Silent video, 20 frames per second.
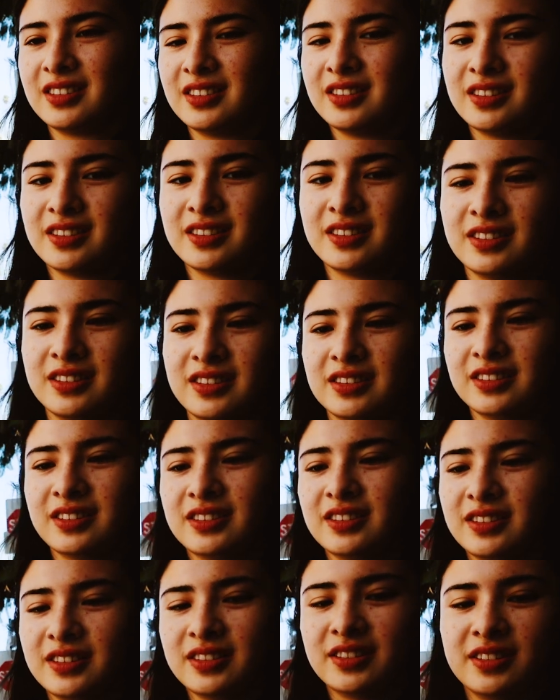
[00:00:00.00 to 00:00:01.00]

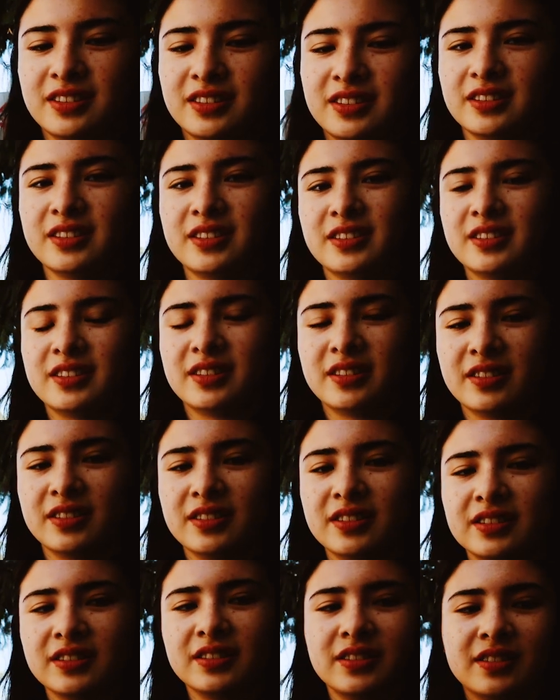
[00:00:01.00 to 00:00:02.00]

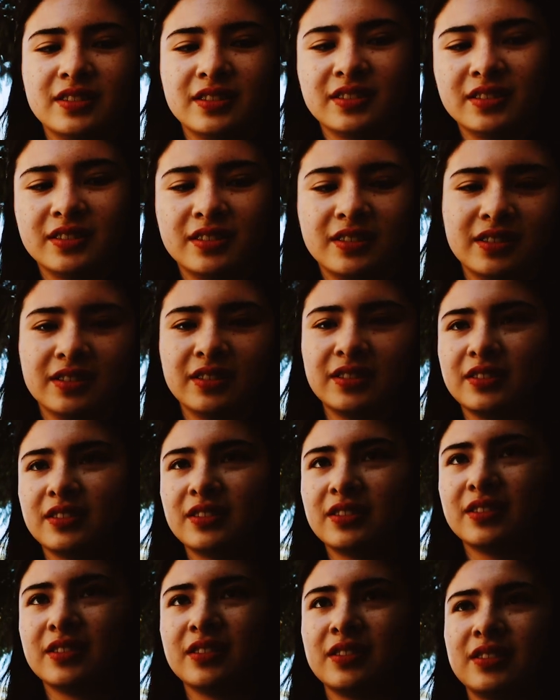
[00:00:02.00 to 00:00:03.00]

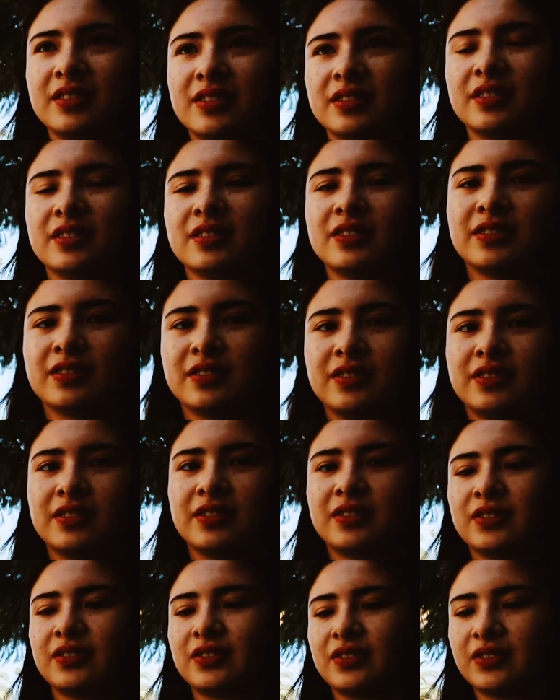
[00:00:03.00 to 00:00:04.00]

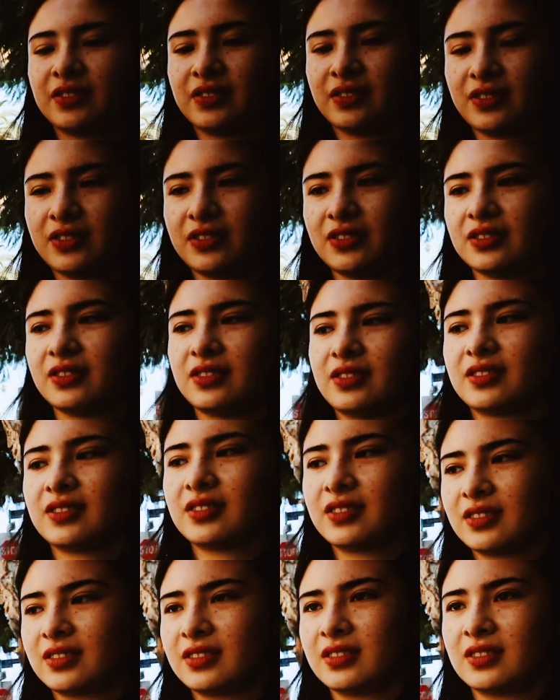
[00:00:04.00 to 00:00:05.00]

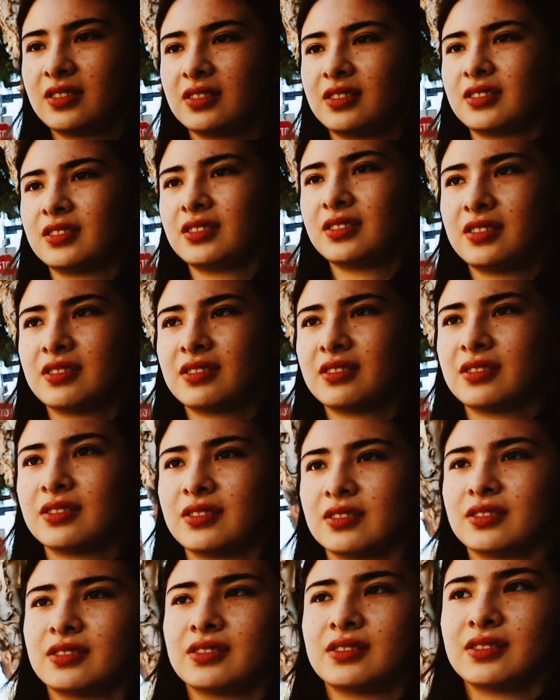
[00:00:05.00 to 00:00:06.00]

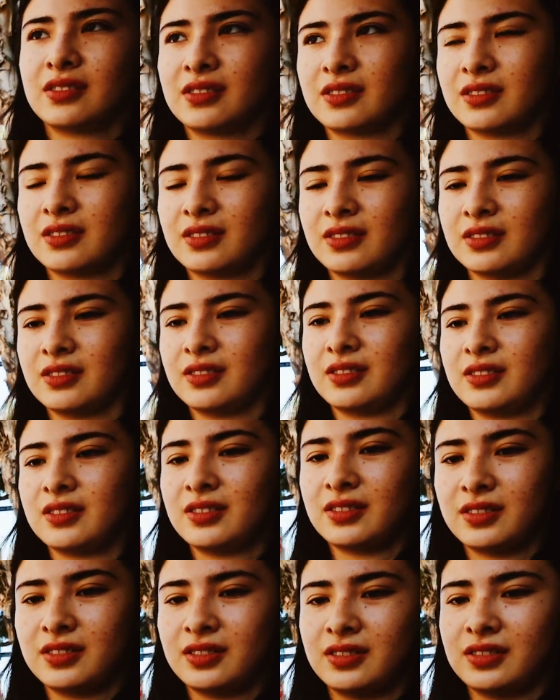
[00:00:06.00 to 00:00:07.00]

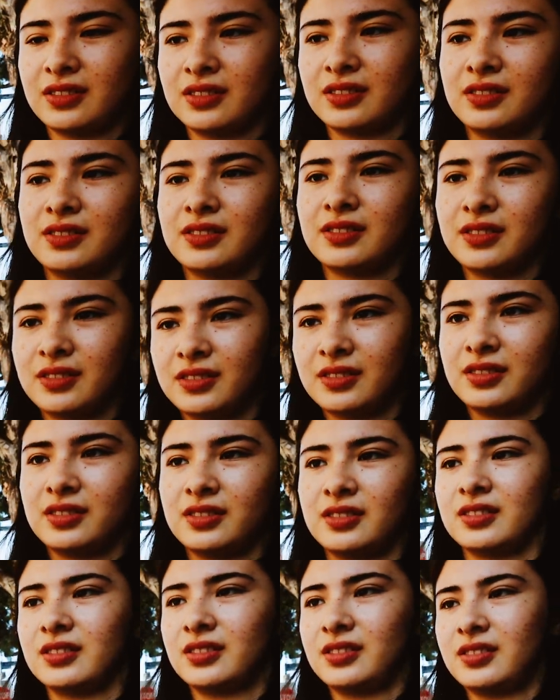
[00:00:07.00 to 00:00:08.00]
This person isn't speaking.